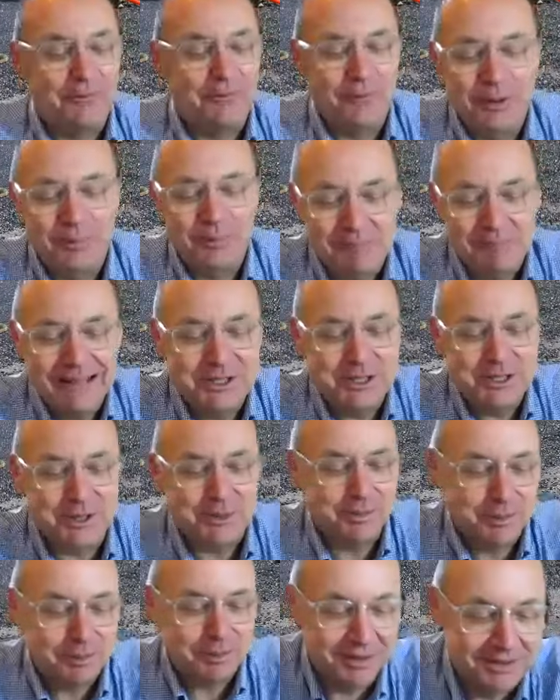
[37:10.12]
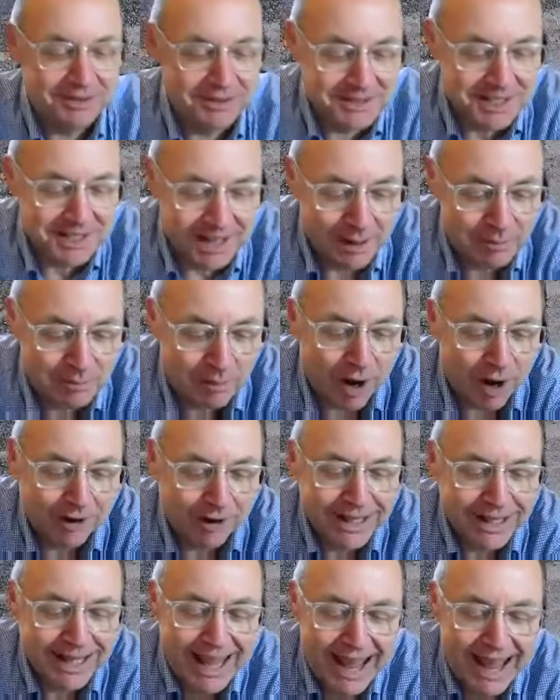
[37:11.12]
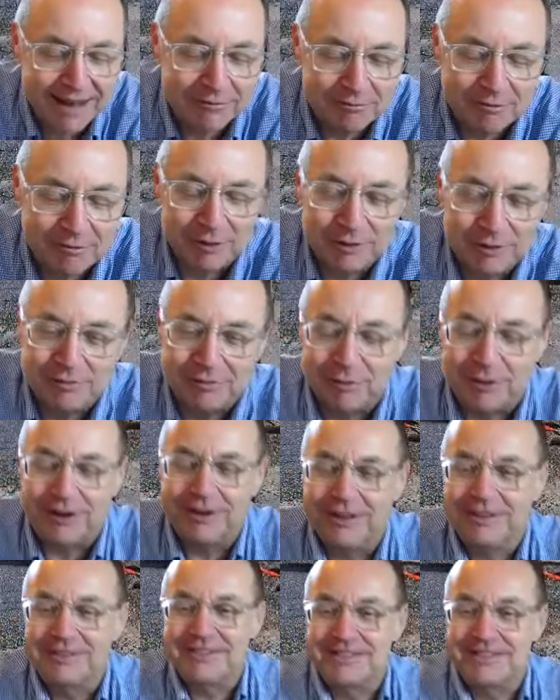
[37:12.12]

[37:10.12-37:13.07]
we'll make sure people understand Mark can't vote for it.